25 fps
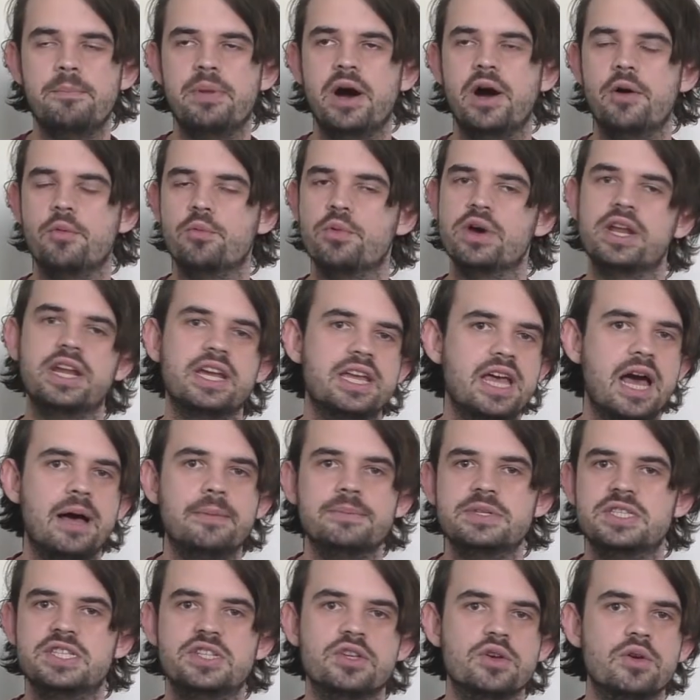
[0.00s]
but when it
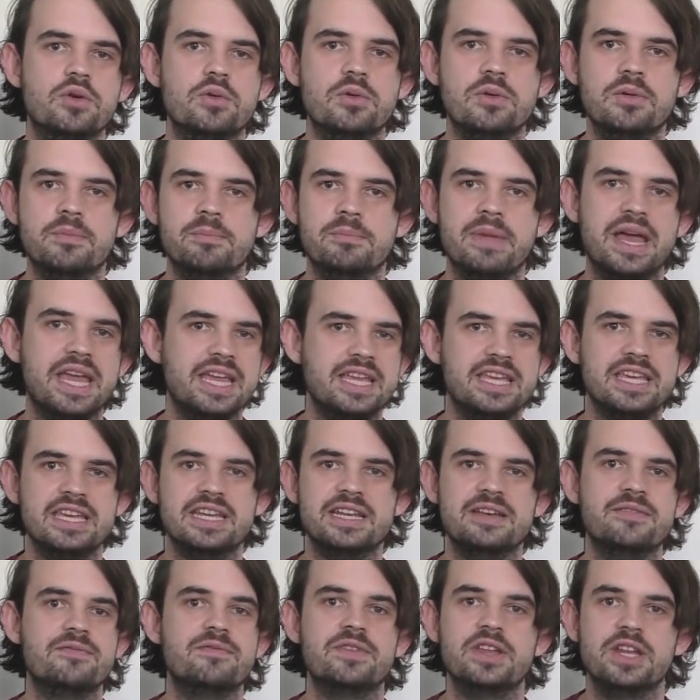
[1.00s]
comes to
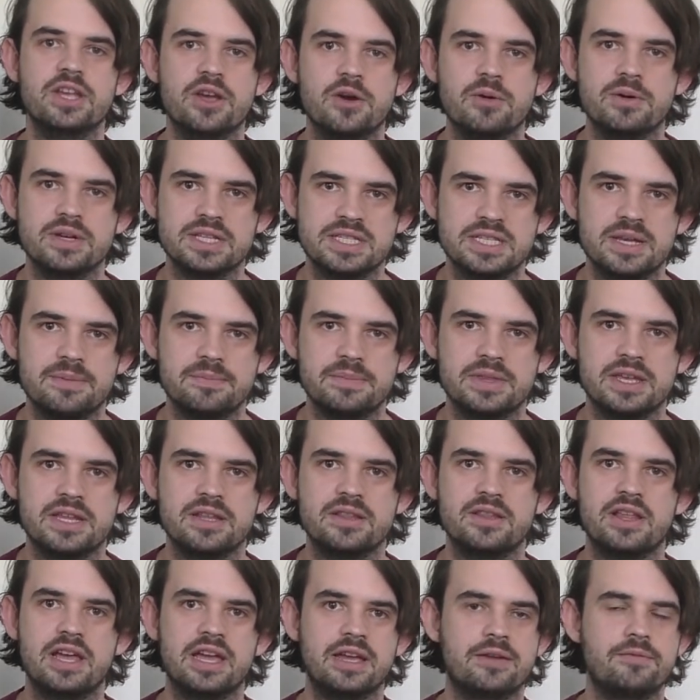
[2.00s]
making a video or
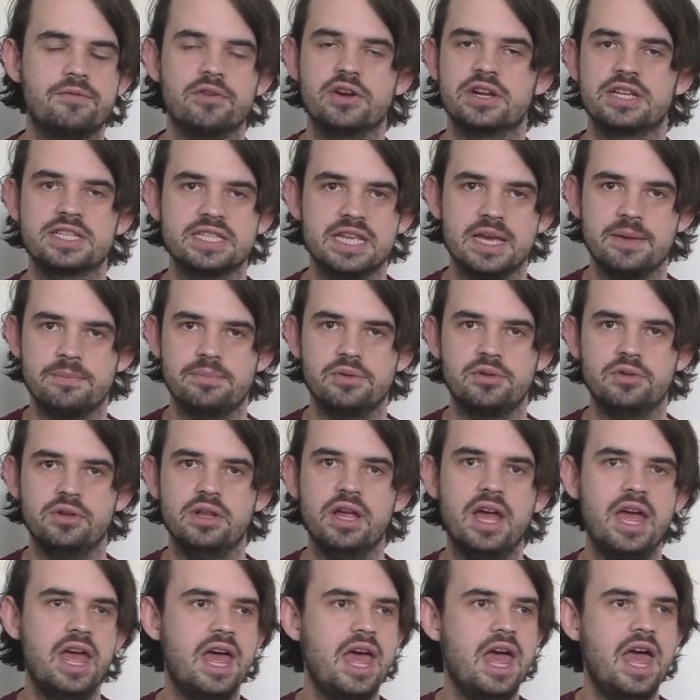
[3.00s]
something. Like, for
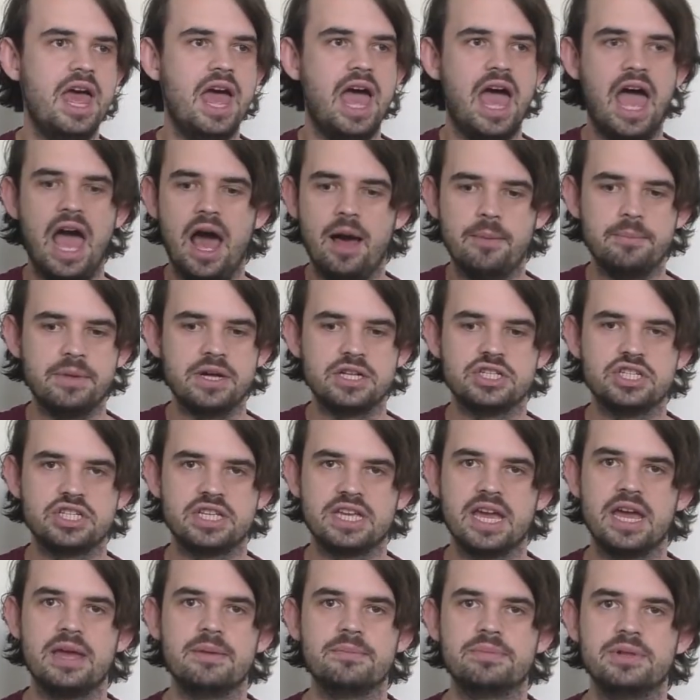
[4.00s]
example, how
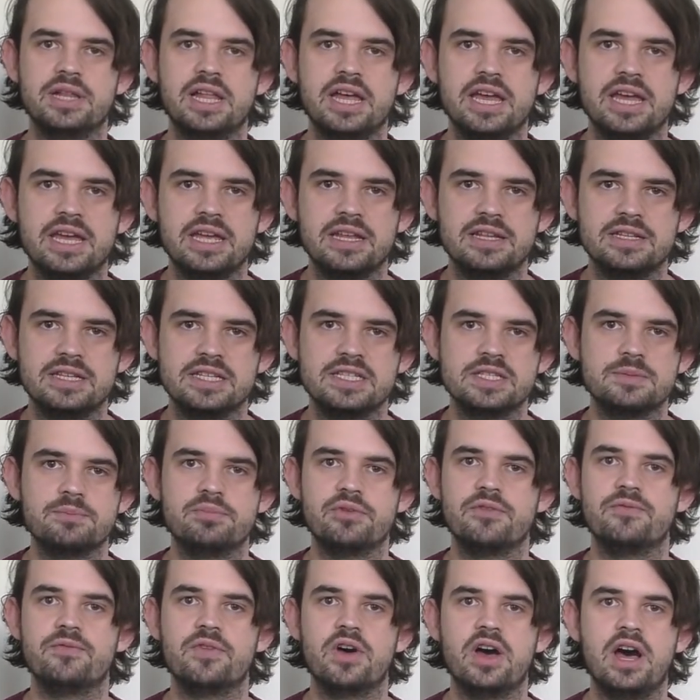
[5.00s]
much gameplay does it
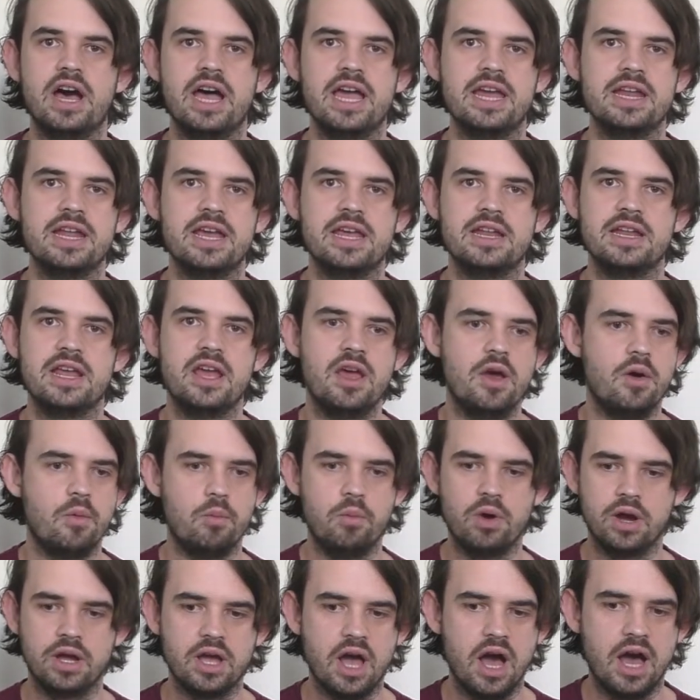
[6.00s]
provide, and
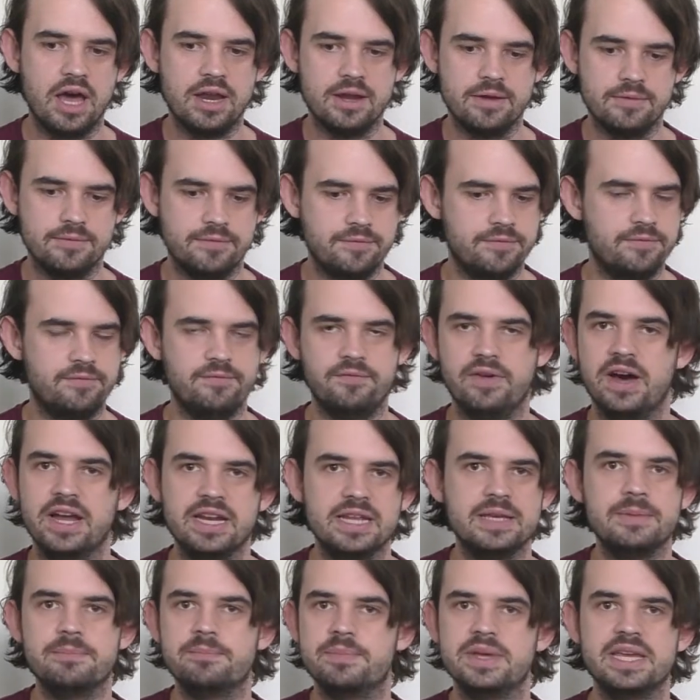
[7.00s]
what kind of
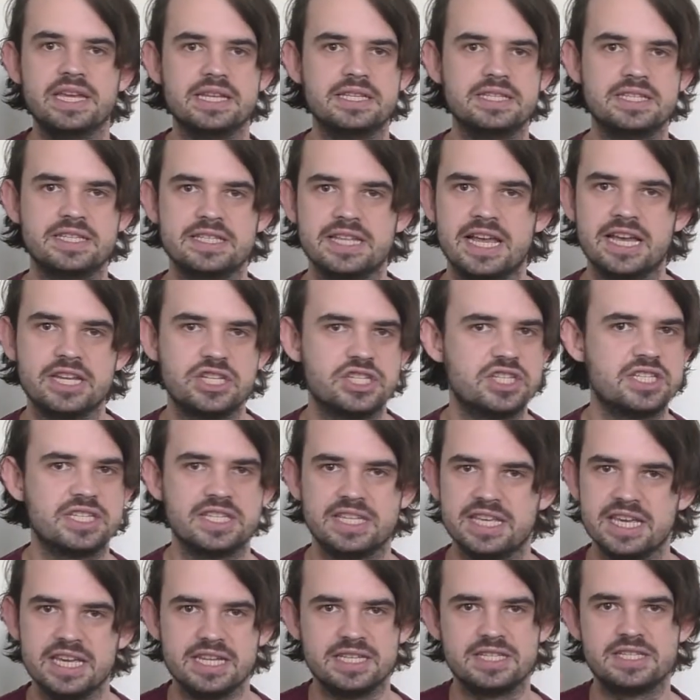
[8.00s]
funny bits slash
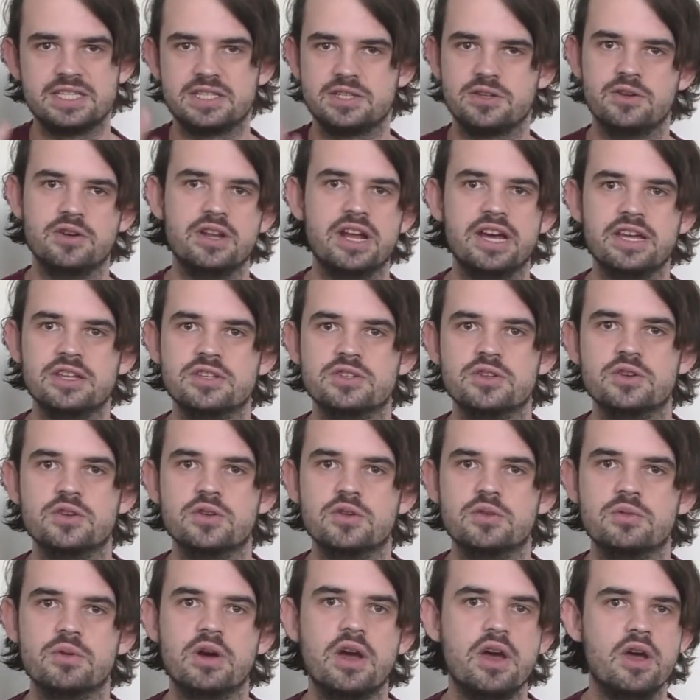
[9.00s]
skits could I
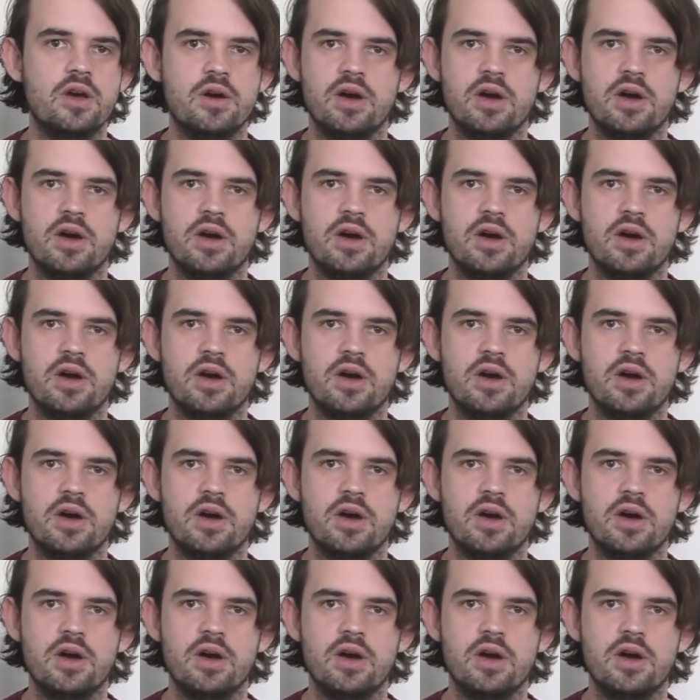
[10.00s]
do